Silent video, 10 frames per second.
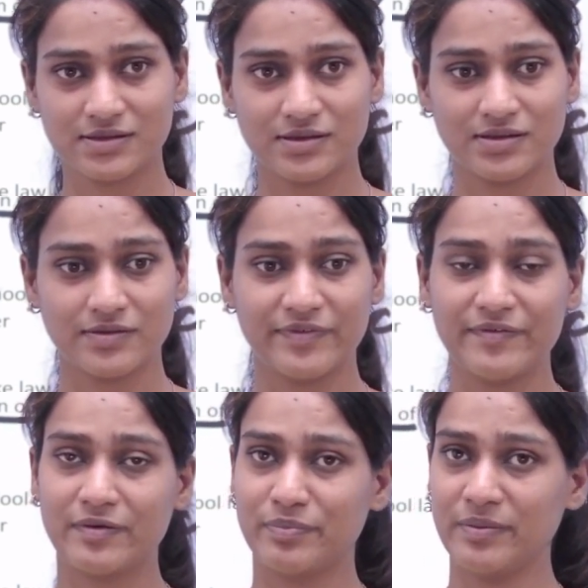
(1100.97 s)
we
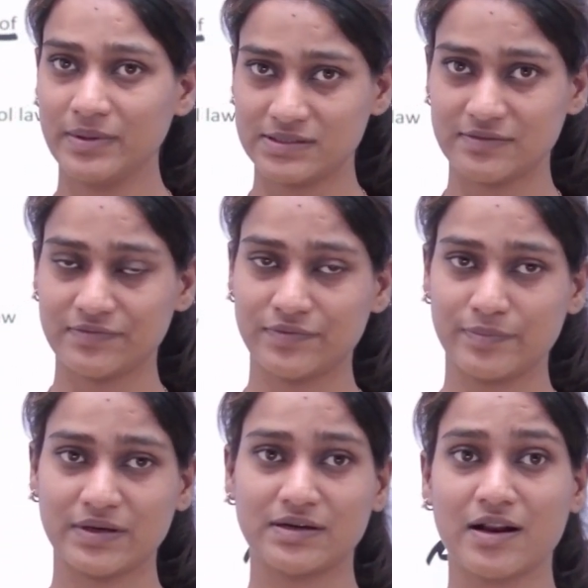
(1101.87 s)
were primitive,
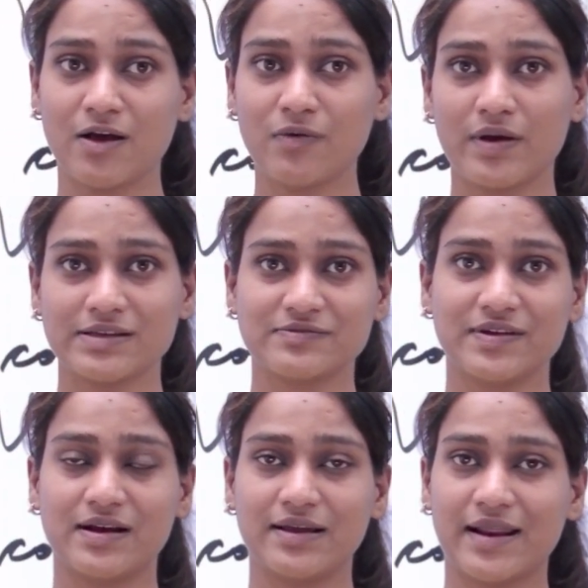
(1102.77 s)
but now as we
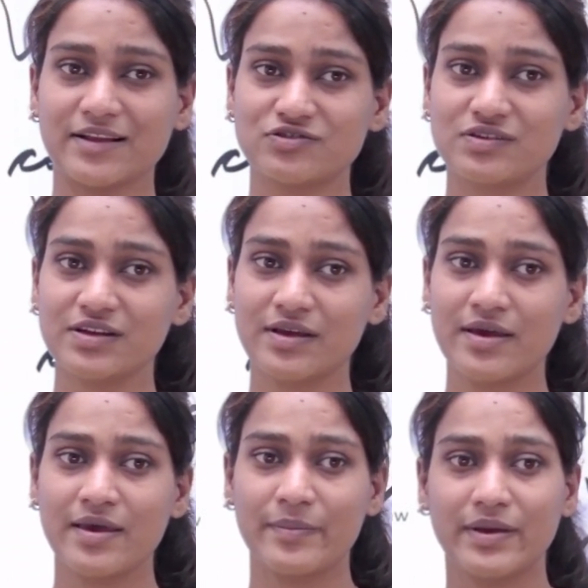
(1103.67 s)
are gradually
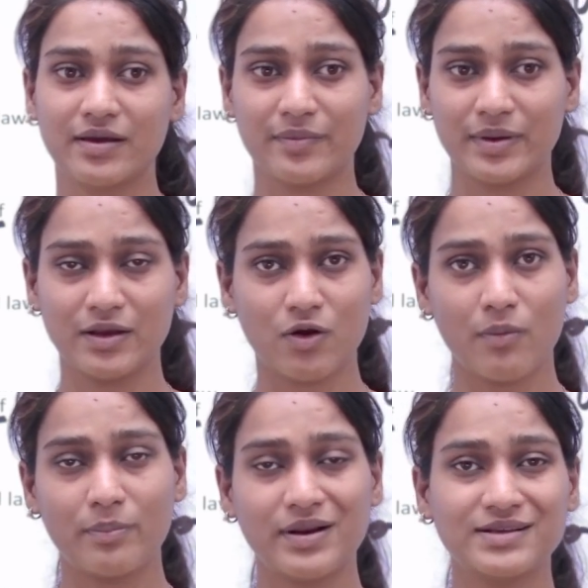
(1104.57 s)
becoming
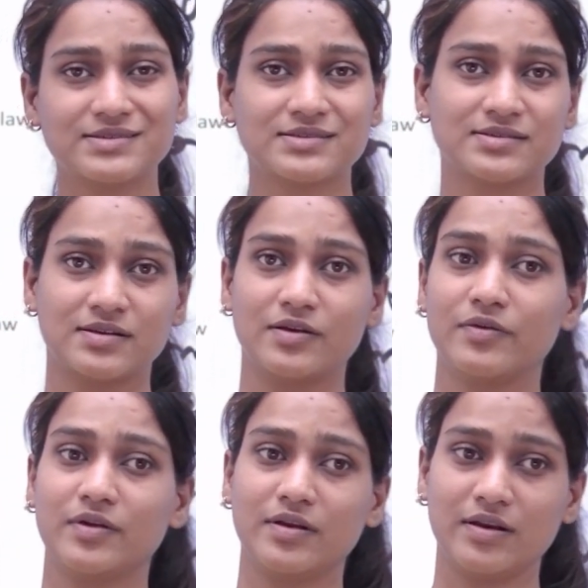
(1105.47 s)
complex,
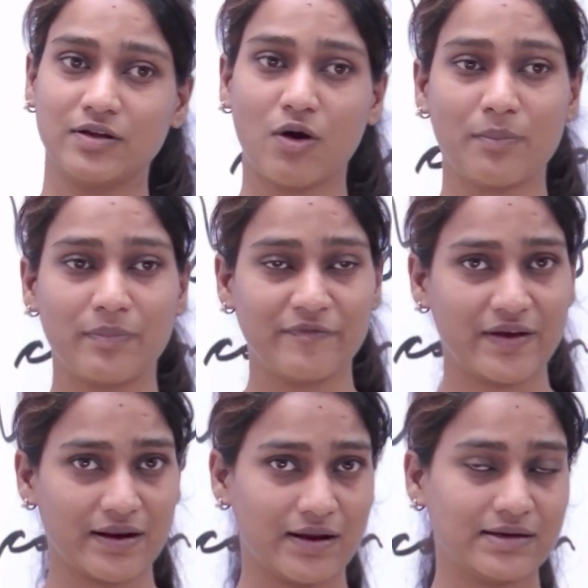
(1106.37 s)
we
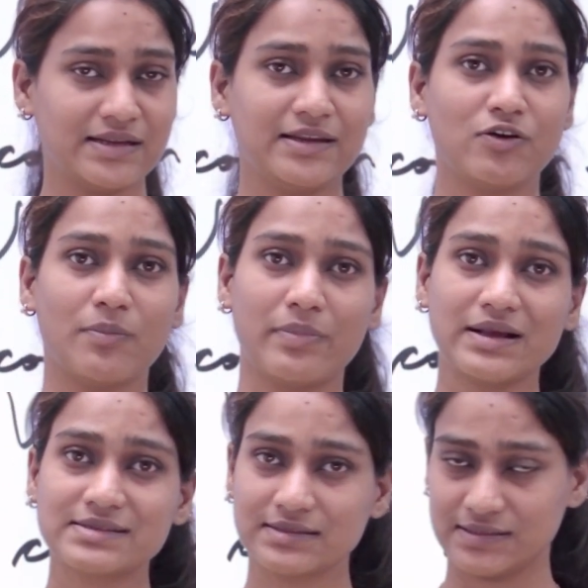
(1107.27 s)
are attaining
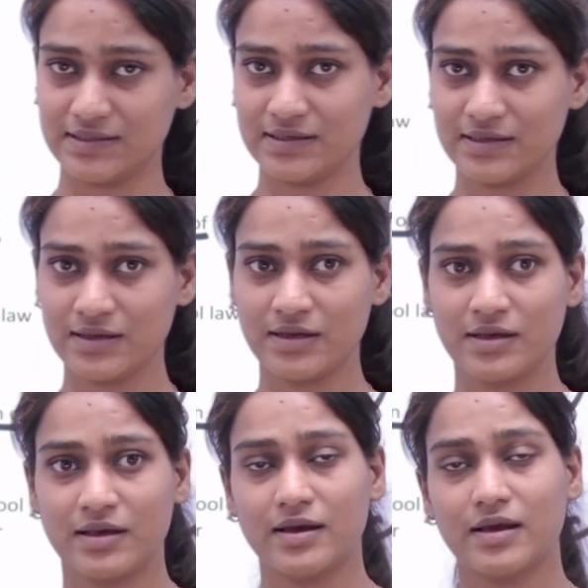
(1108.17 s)
complexity,
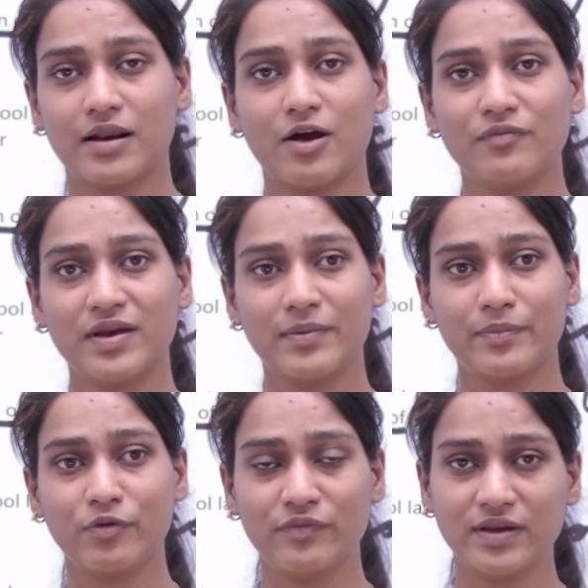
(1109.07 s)
now we are
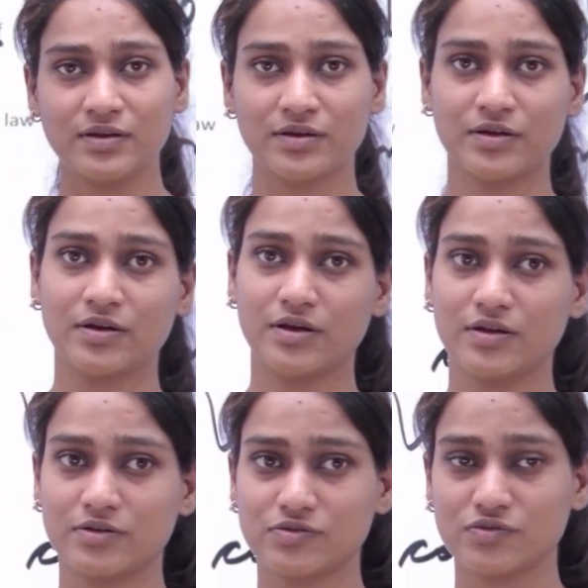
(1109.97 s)
moving
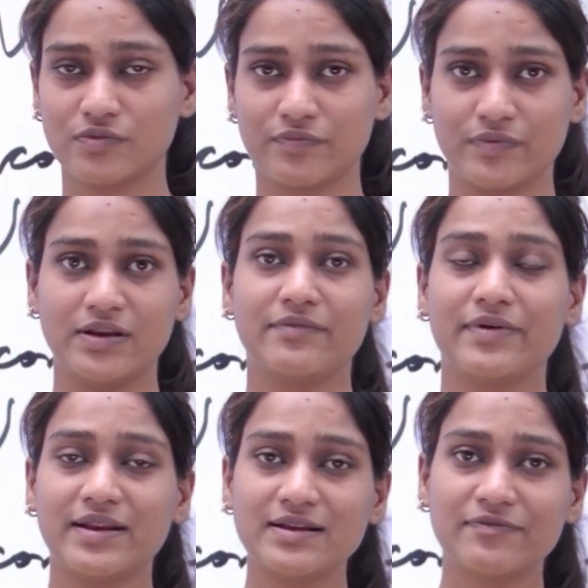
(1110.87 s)
to in a
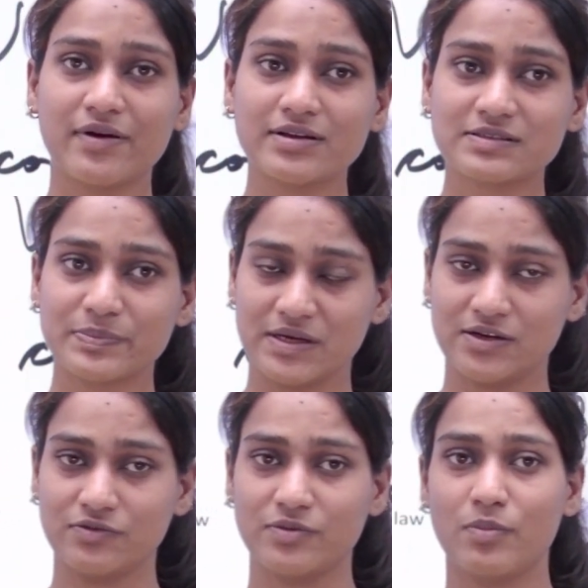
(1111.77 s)
very fast speed
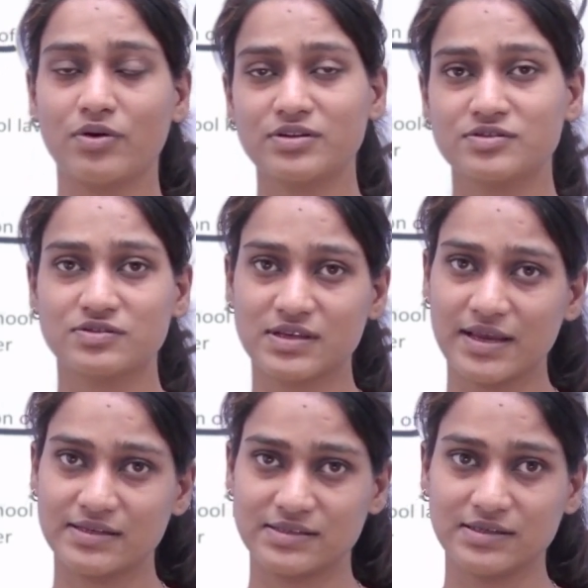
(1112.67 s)
to the modern
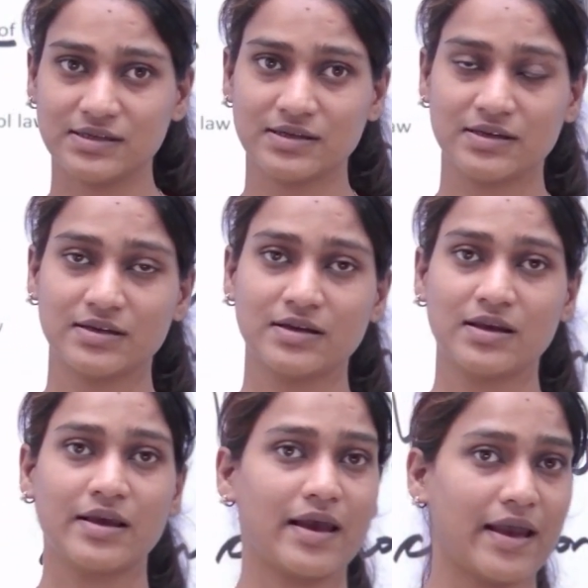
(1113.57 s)
society,
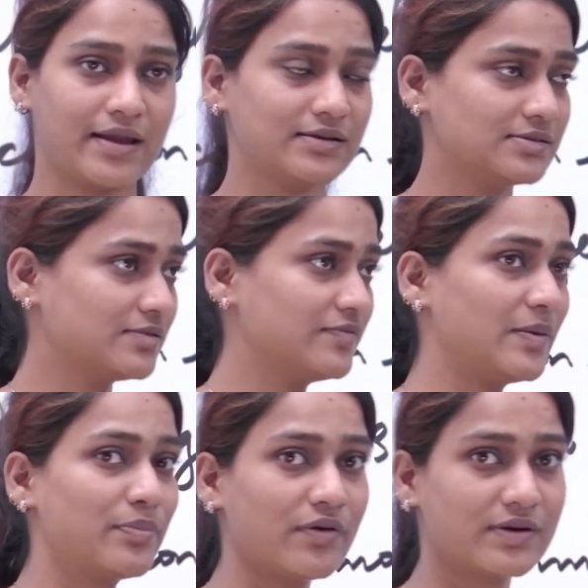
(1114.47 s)
and we are
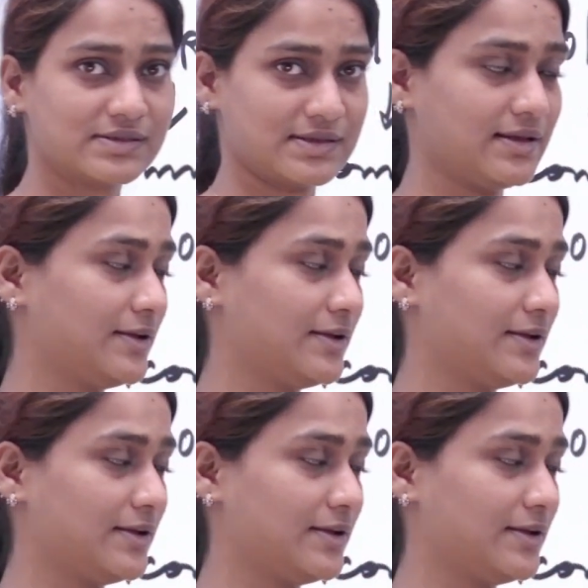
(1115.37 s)
progressing.